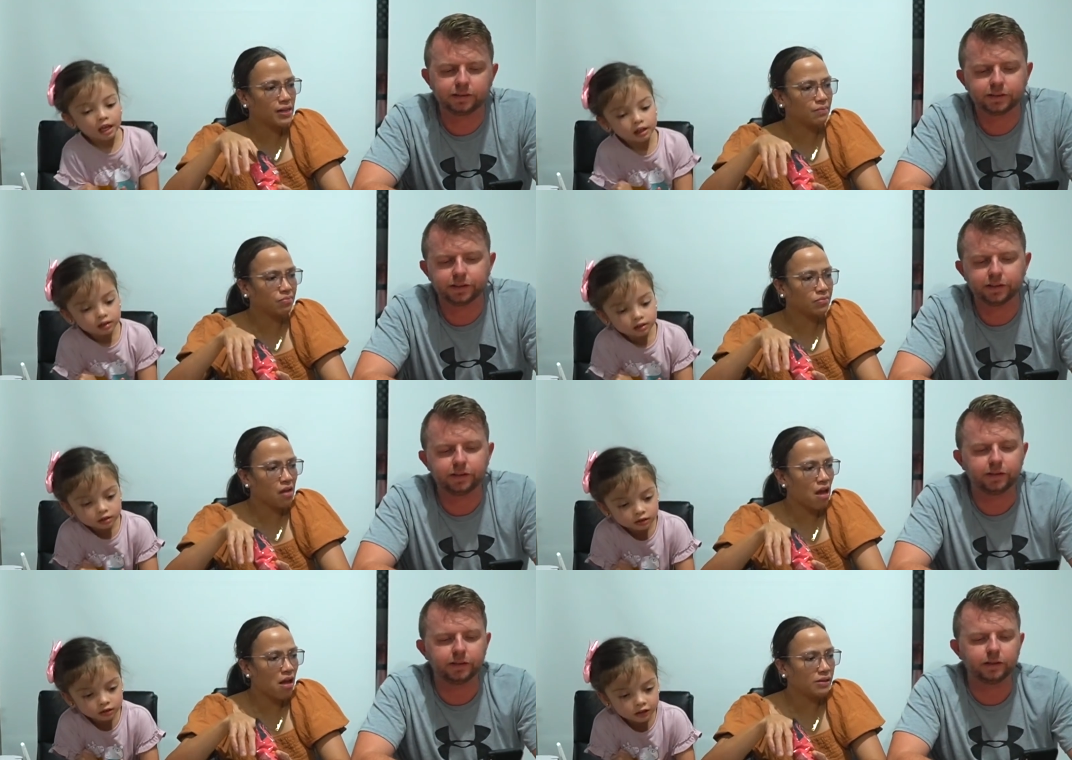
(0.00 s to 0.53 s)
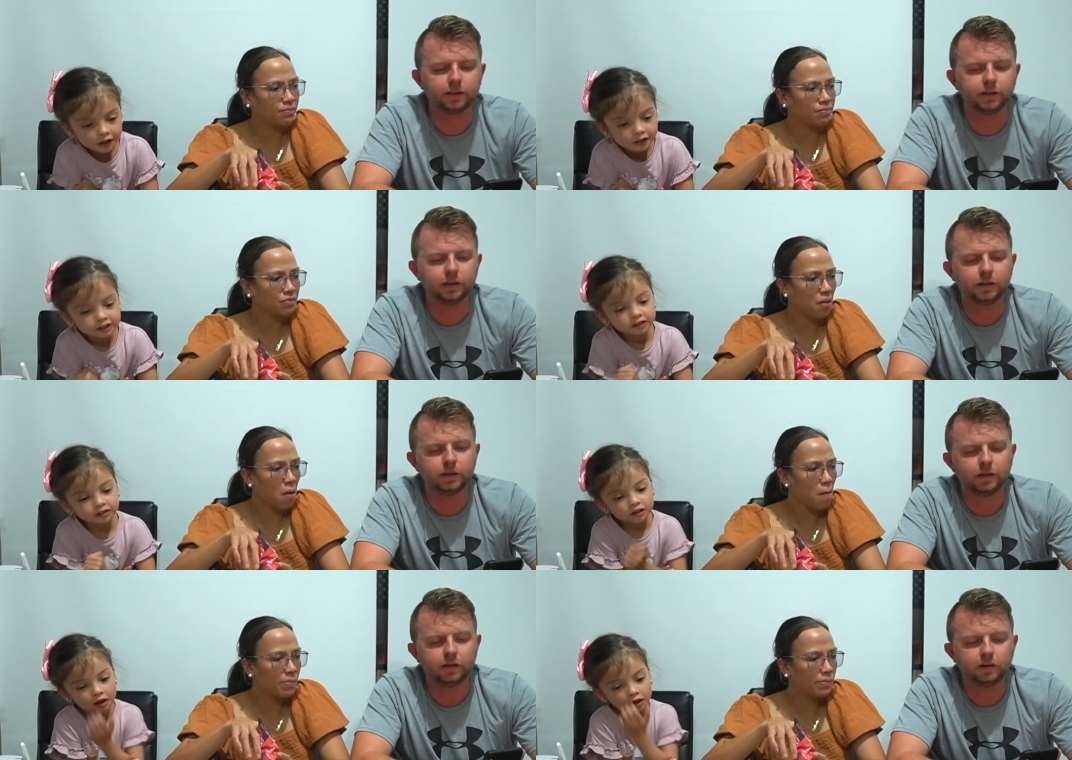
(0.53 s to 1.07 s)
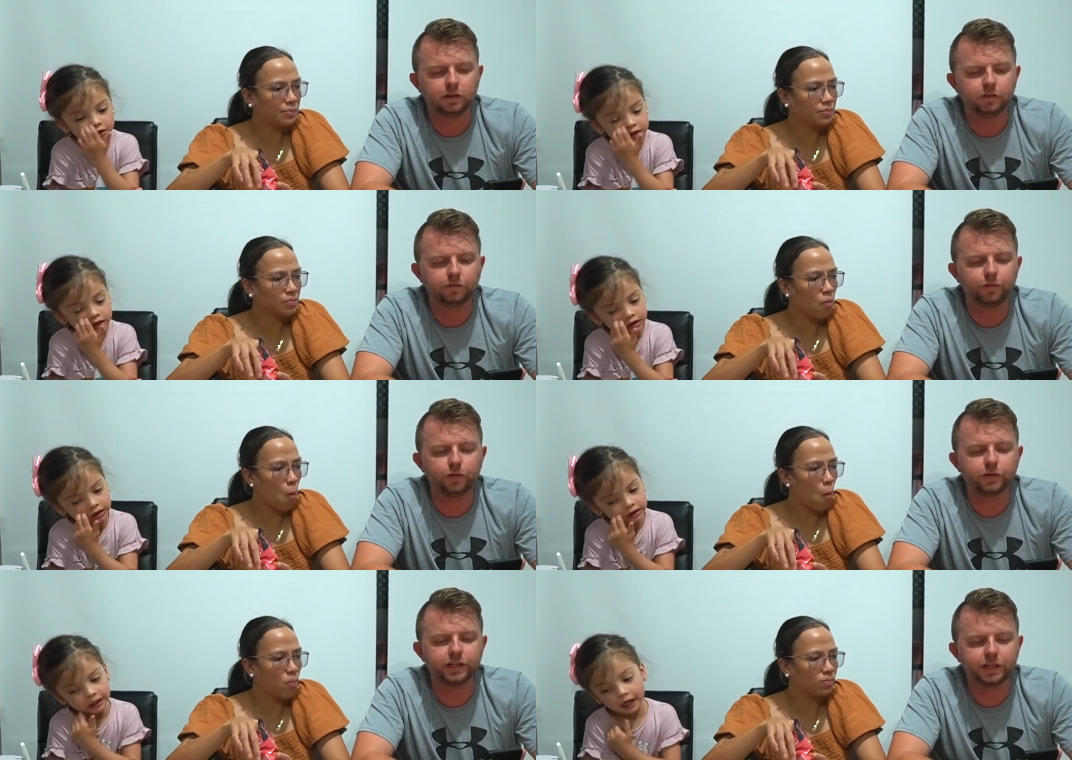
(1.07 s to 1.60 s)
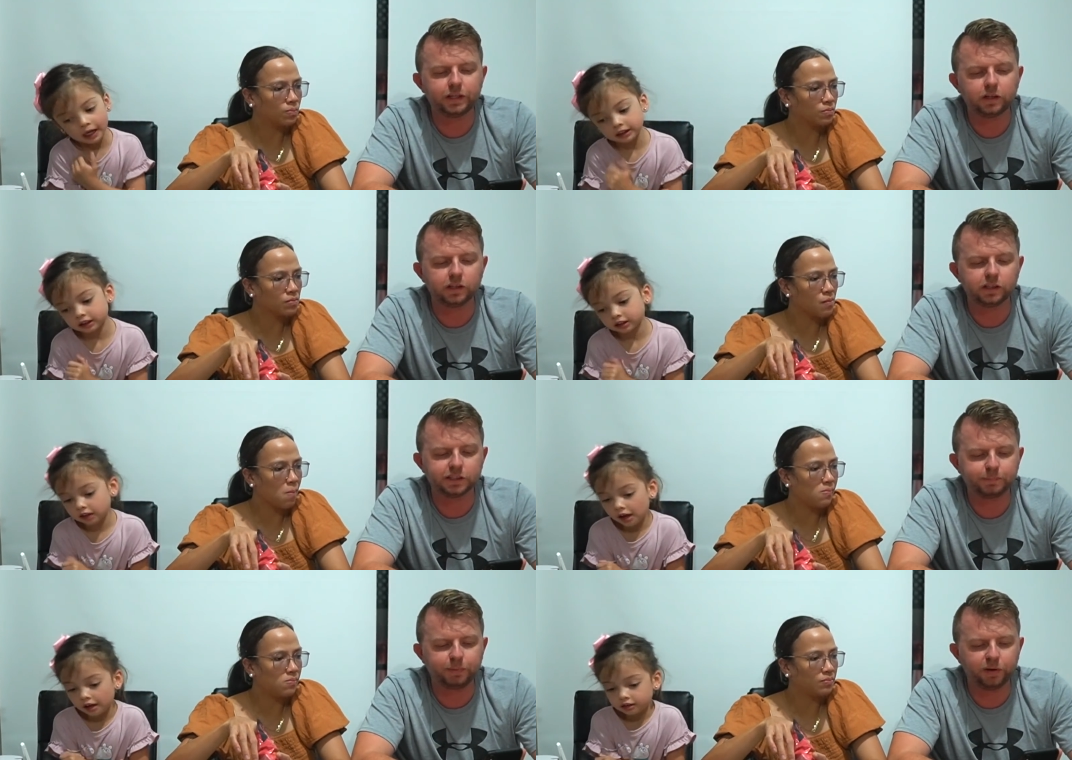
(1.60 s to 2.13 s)
Speaker 1: So
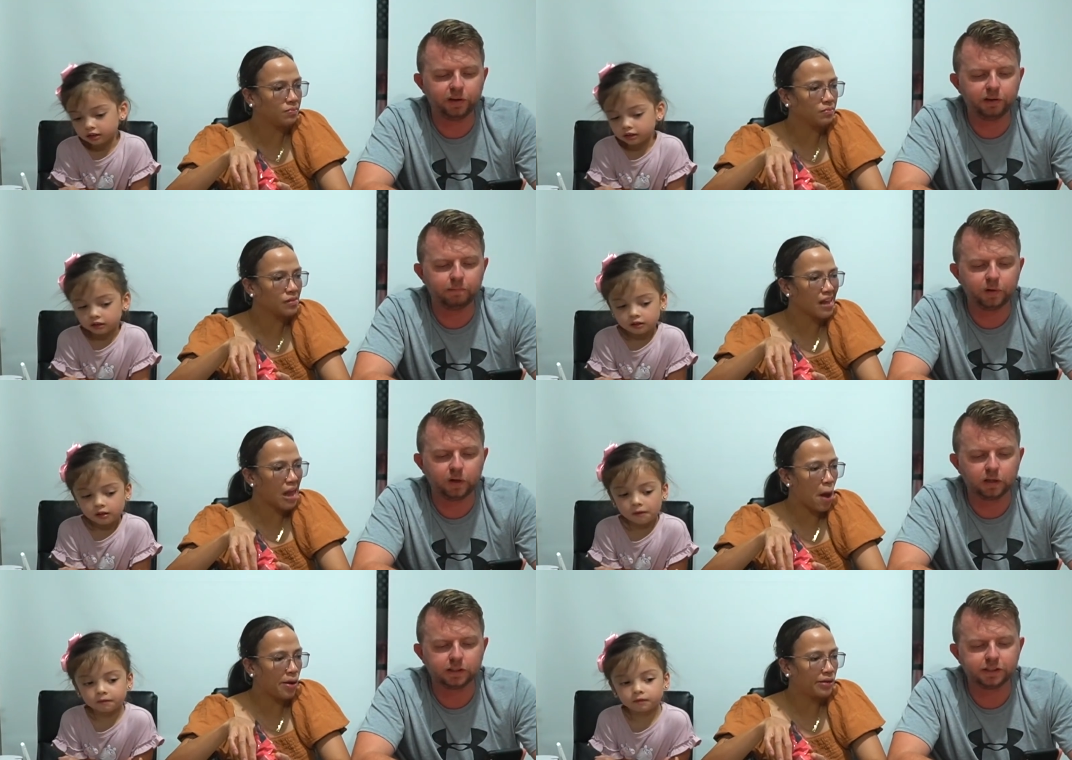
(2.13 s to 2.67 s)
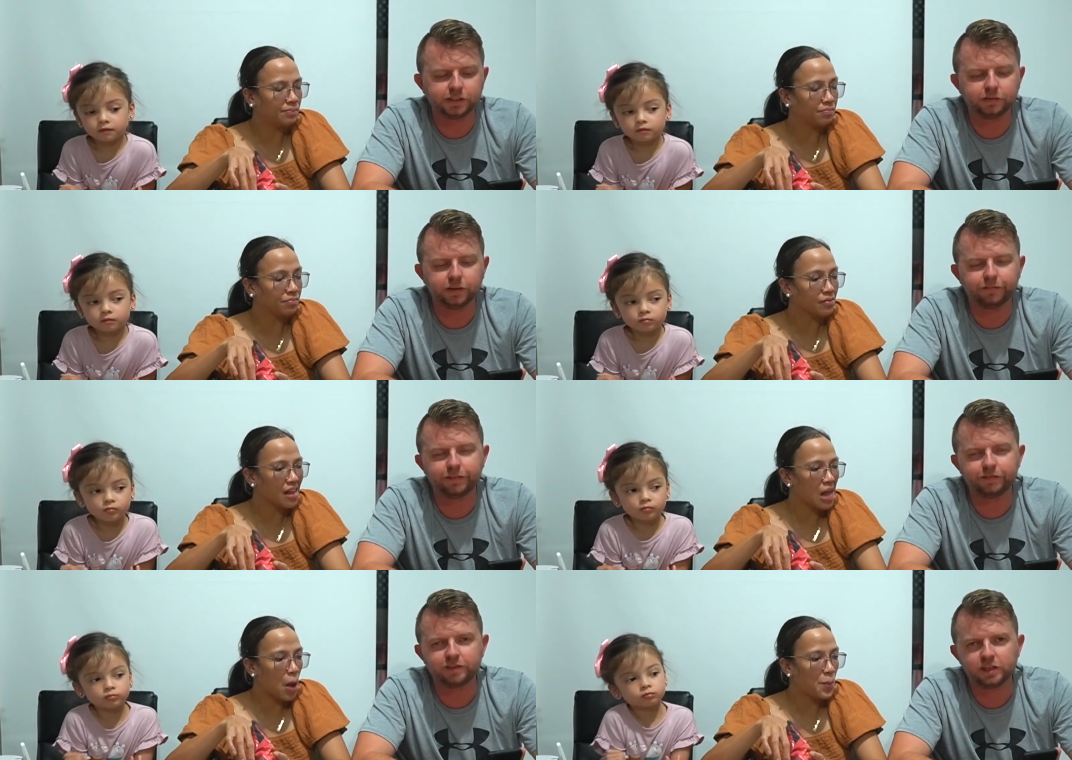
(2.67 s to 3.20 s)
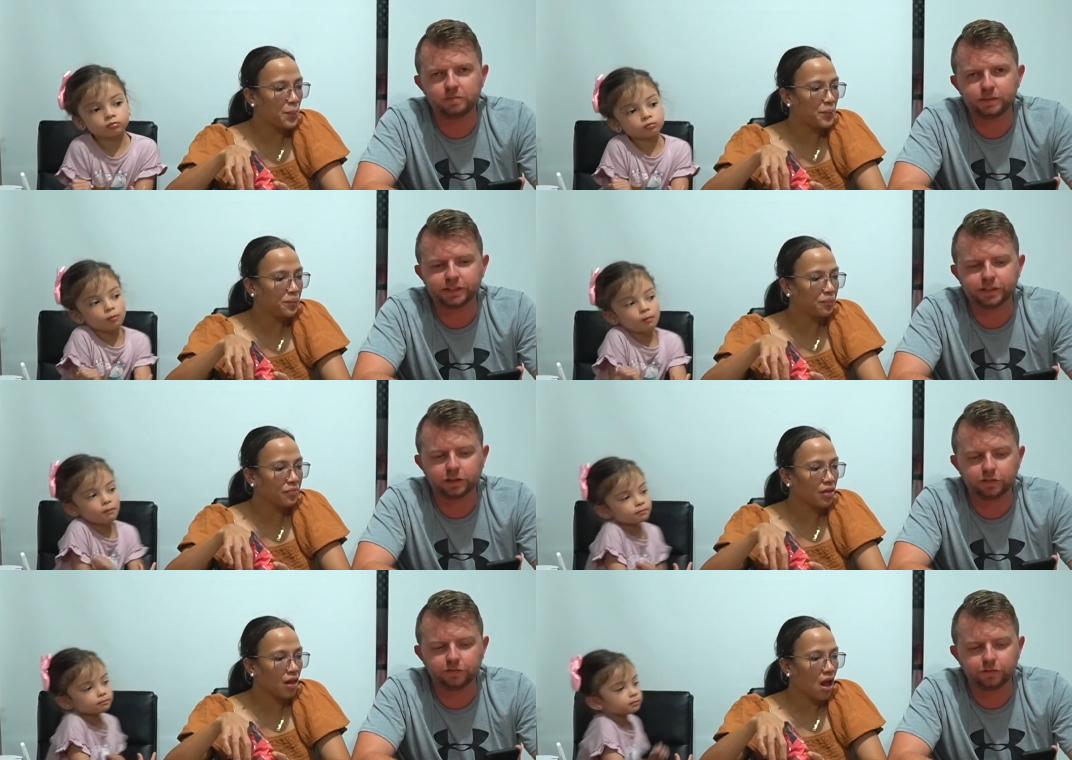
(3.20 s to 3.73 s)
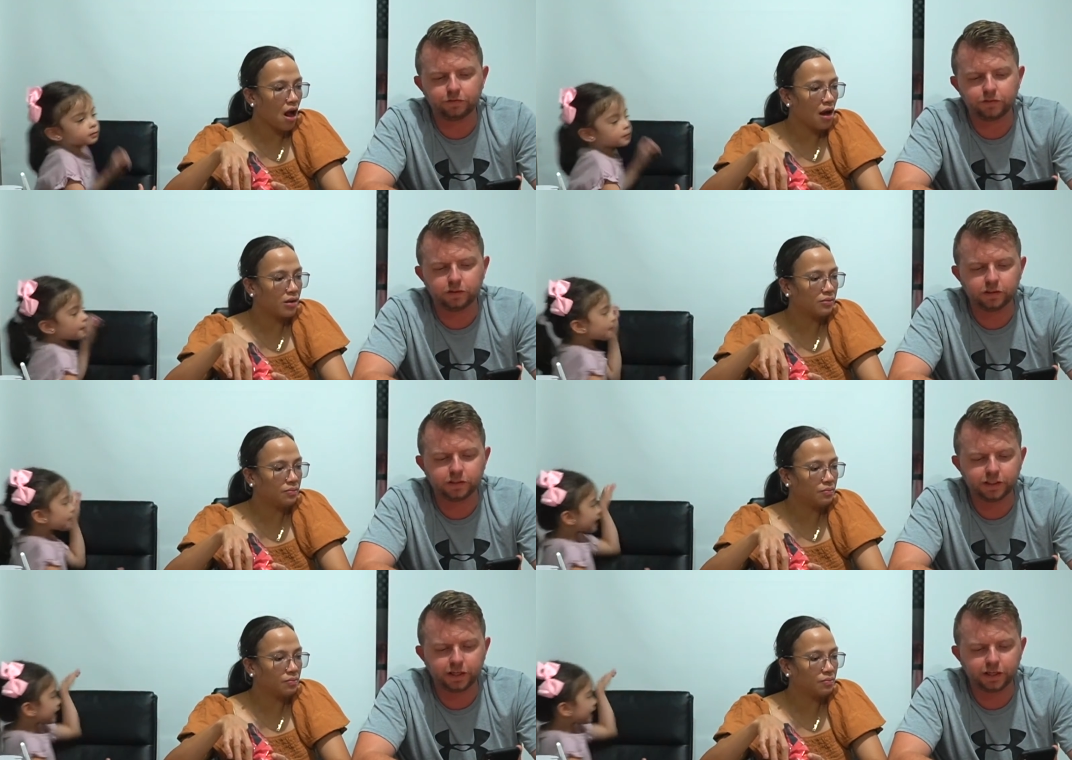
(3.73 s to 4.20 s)
$14 per box and you'll get 15% off if you use